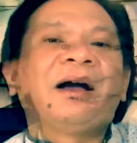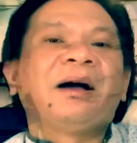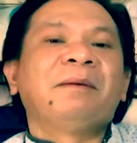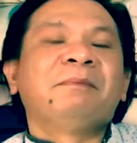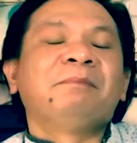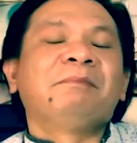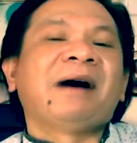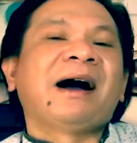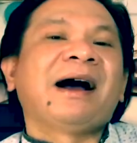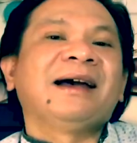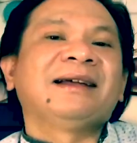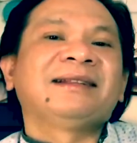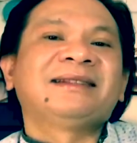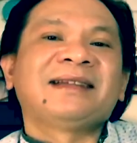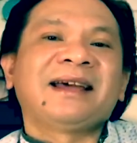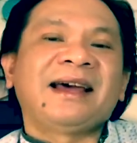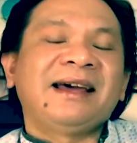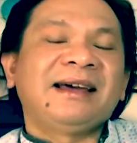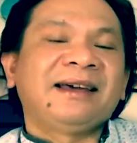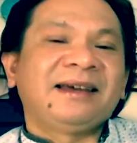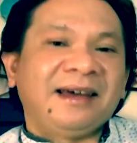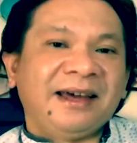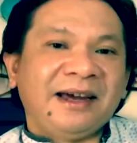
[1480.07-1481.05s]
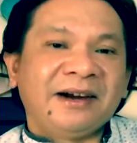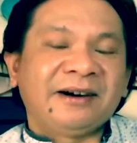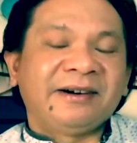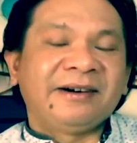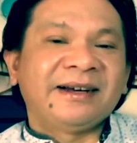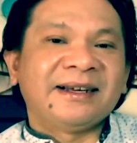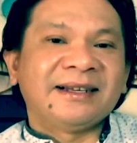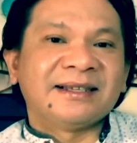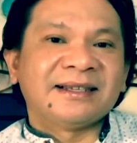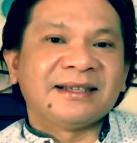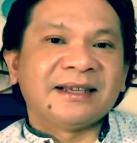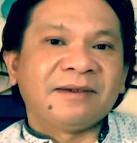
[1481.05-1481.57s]
My take here
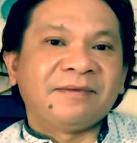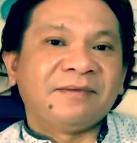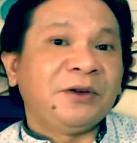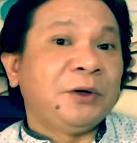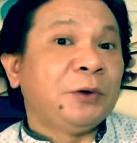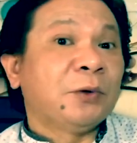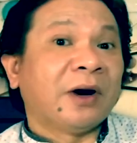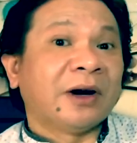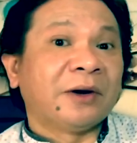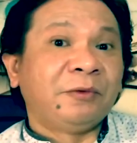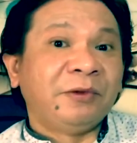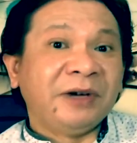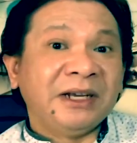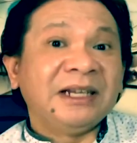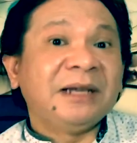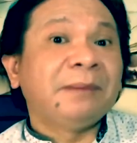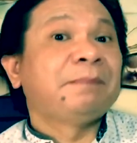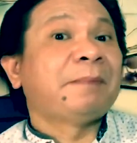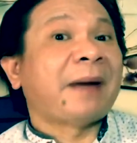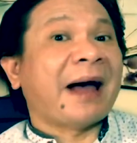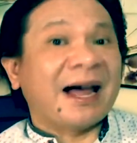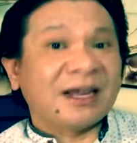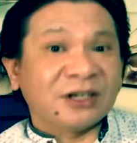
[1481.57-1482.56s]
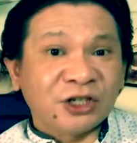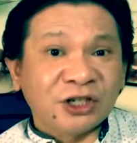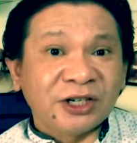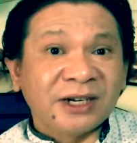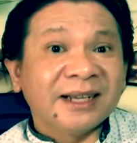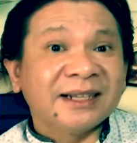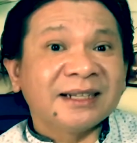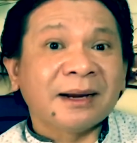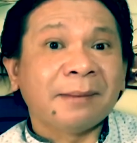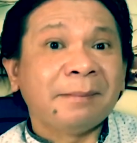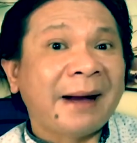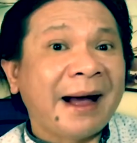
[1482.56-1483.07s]
is, if you are really
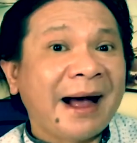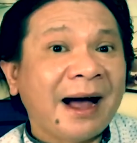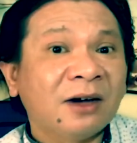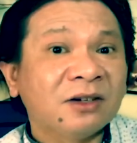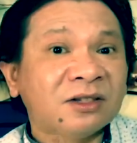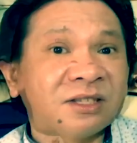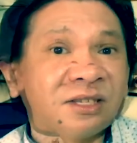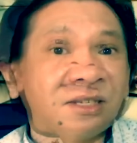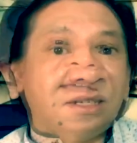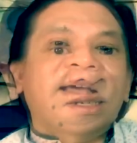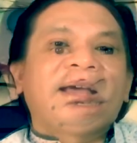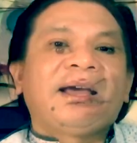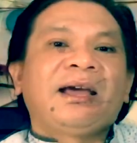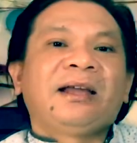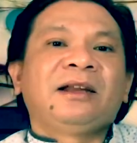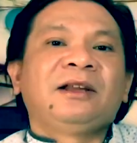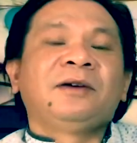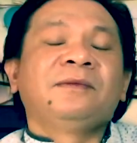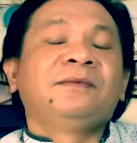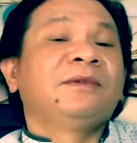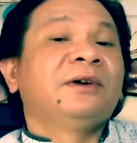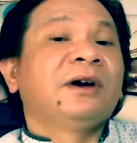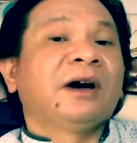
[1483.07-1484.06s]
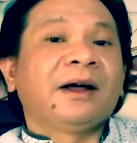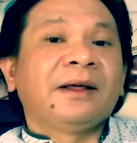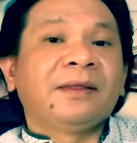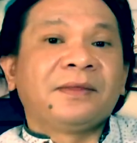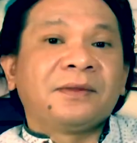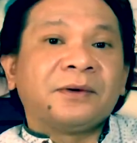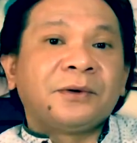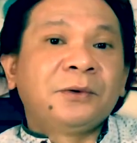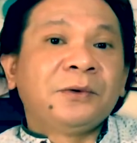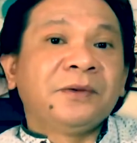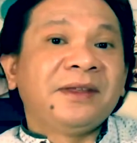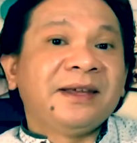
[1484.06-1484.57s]
passionate about and you've gone
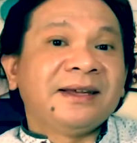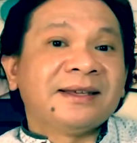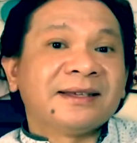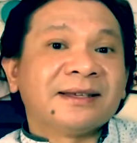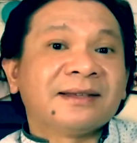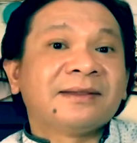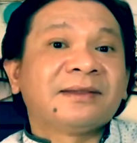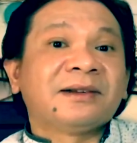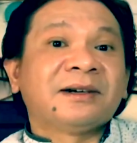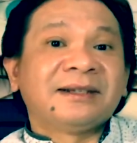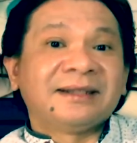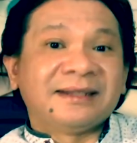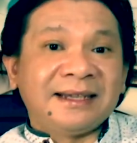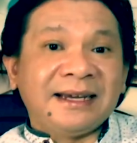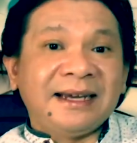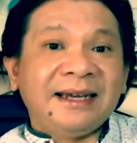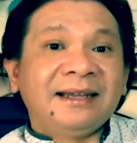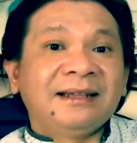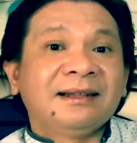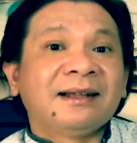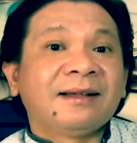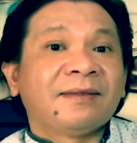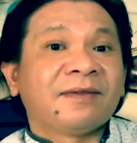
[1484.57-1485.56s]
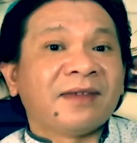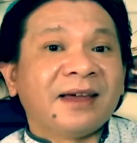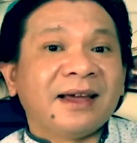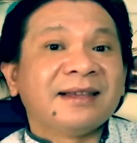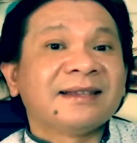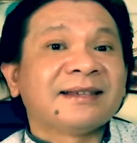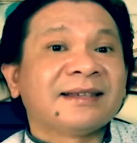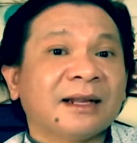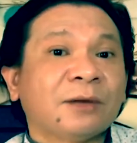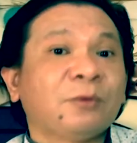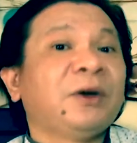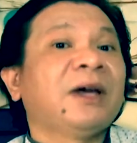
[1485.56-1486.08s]
through these 13
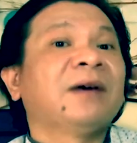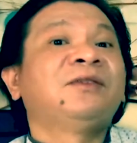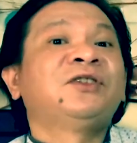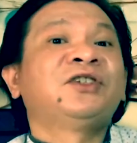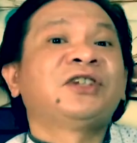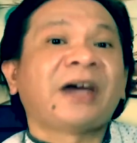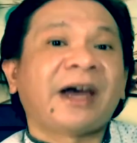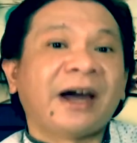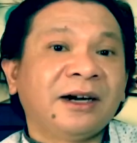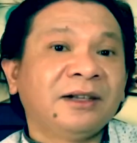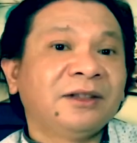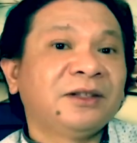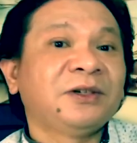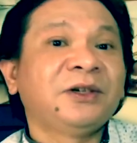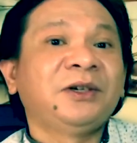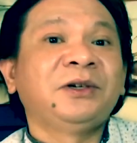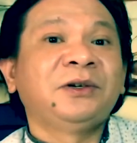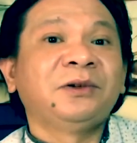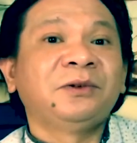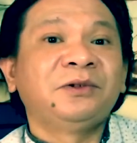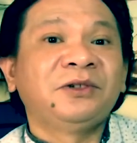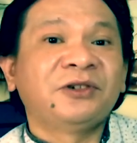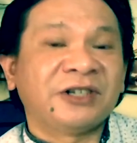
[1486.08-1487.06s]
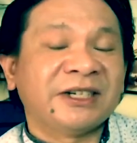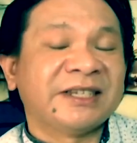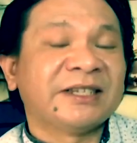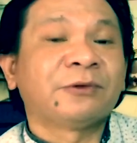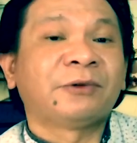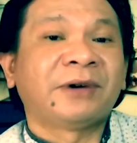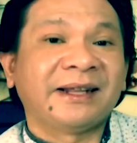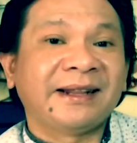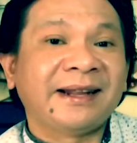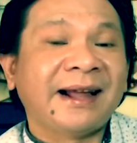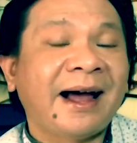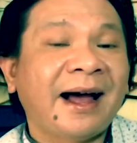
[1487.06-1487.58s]
things that we have shared to you just
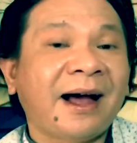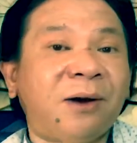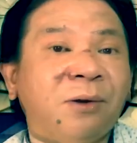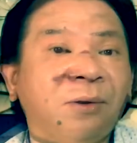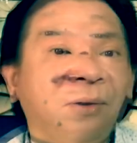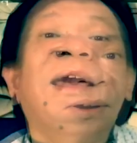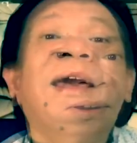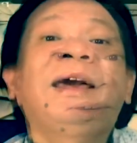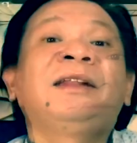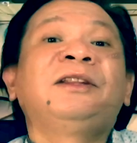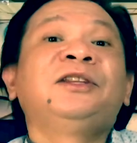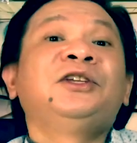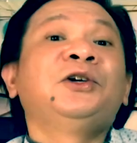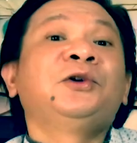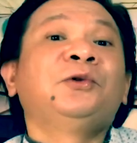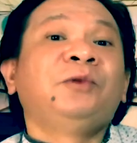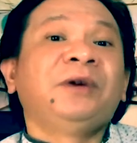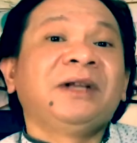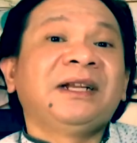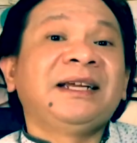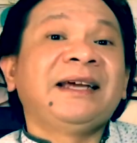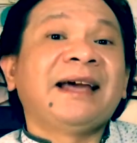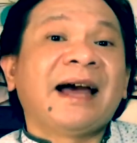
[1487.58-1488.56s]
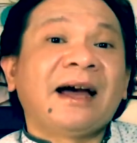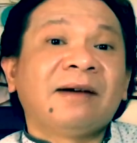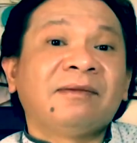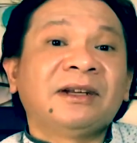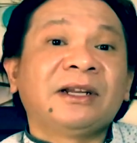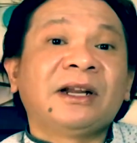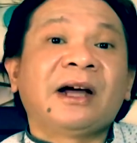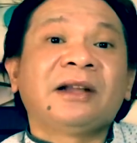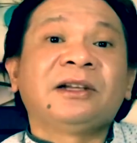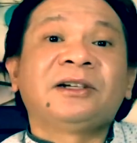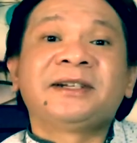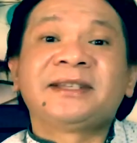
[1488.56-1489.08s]
right now, and you really have
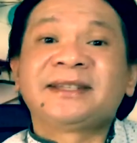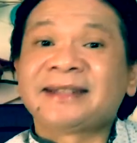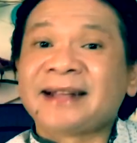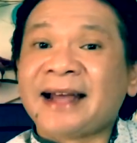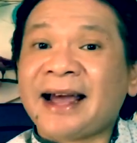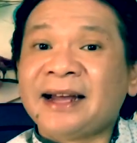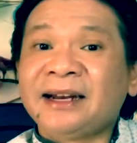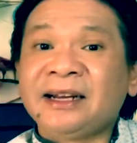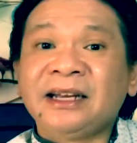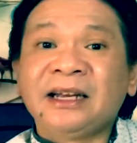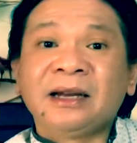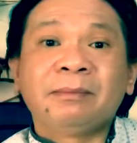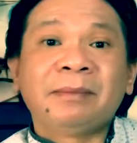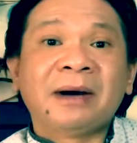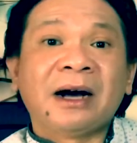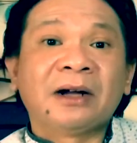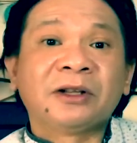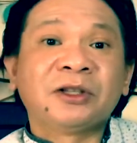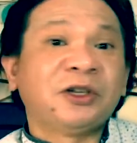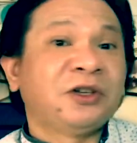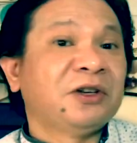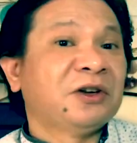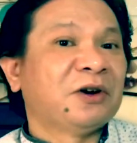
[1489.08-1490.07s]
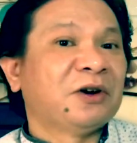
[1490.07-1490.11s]
an understanding about,